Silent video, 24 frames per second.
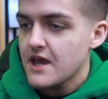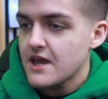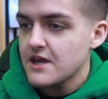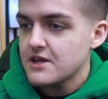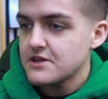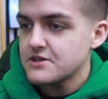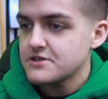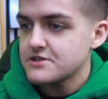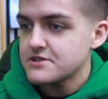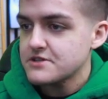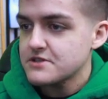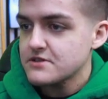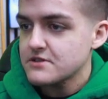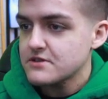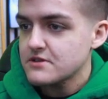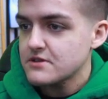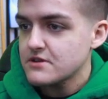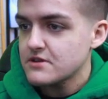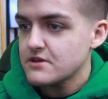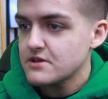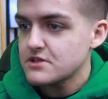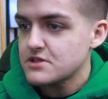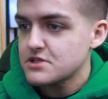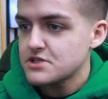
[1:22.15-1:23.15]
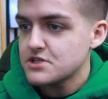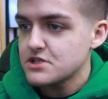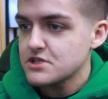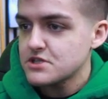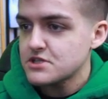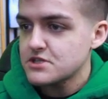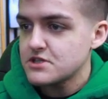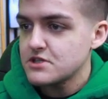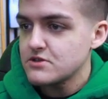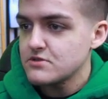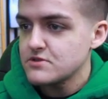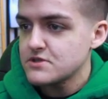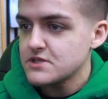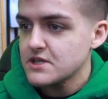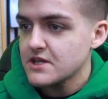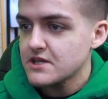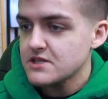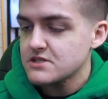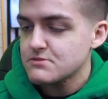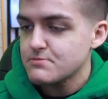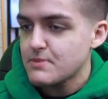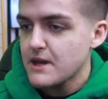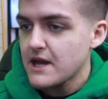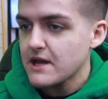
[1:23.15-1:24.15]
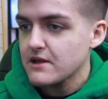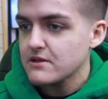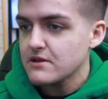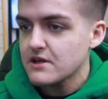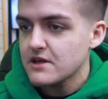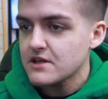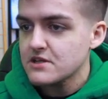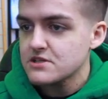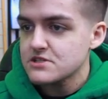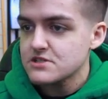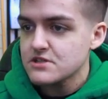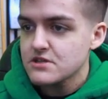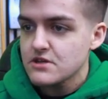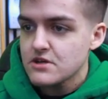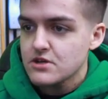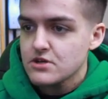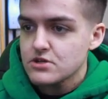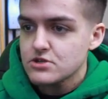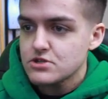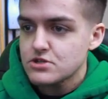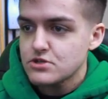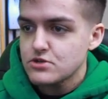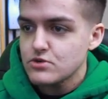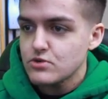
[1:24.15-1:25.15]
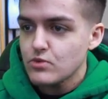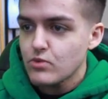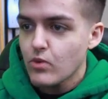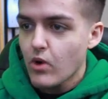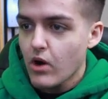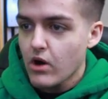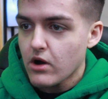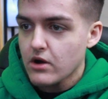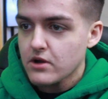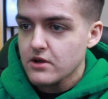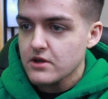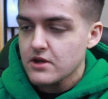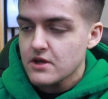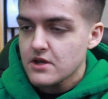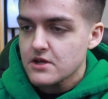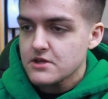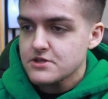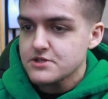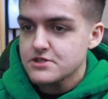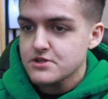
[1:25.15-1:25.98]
and it's just using its back legs to walk.